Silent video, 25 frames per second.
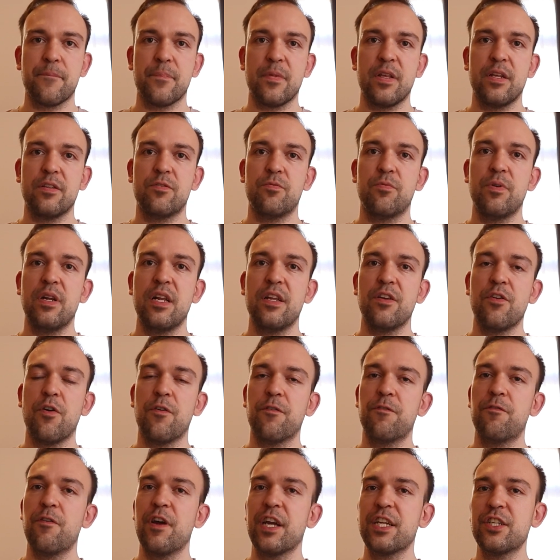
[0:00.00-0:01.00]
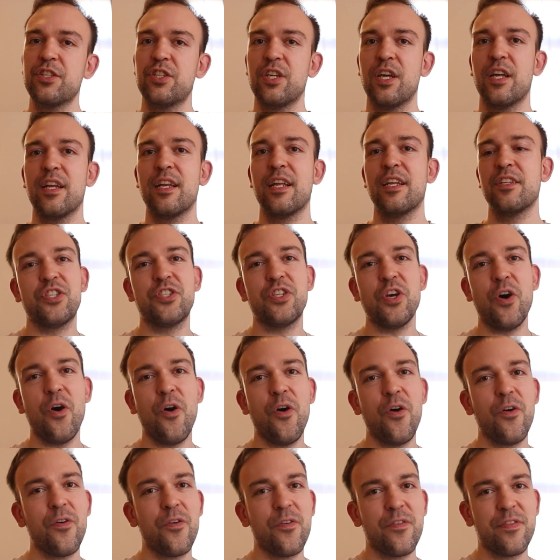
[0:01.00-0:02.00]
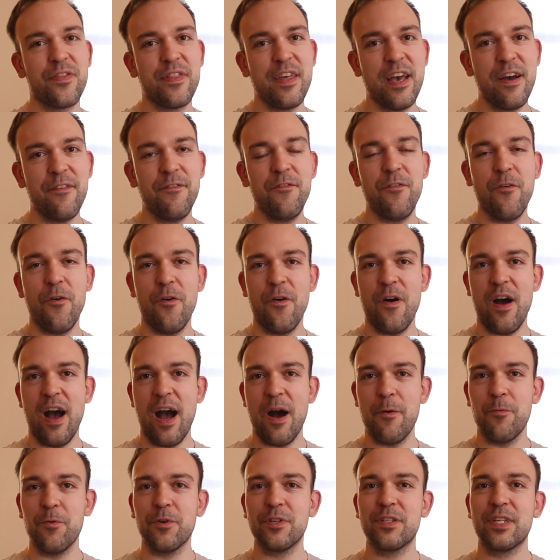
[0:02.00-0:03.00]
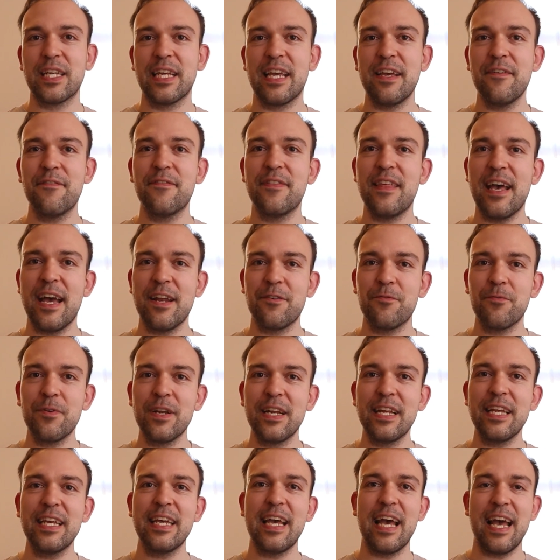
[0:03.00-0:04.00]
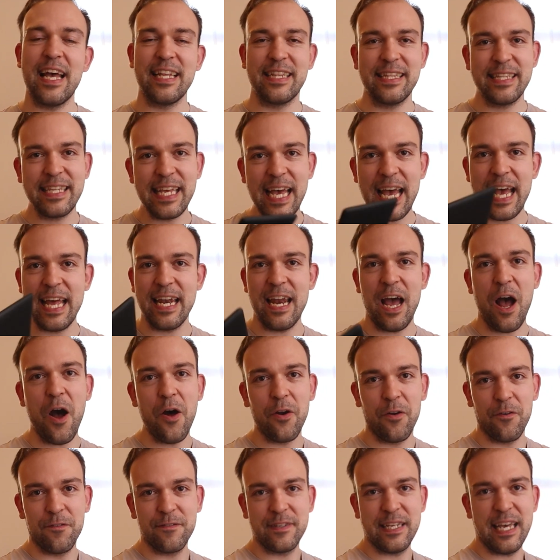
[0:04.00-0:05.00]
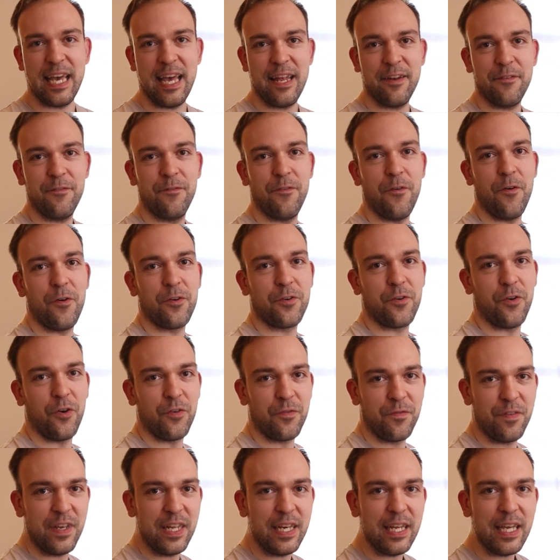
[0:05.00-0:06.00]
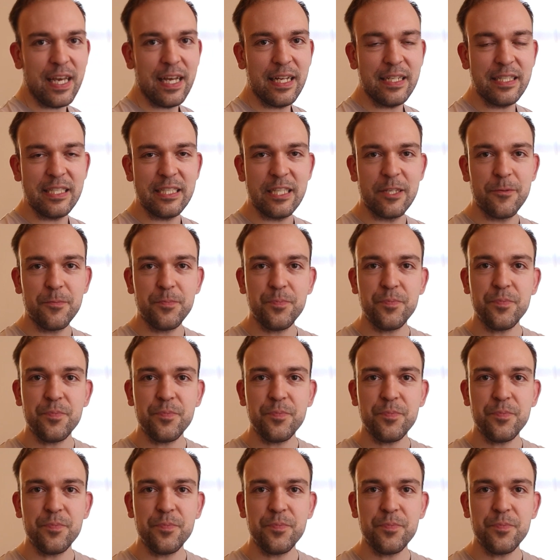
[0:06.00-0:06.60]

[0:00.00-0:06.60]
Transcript: It's really no friction. So therefore, I would give that really a 10 out of 10 for convenience.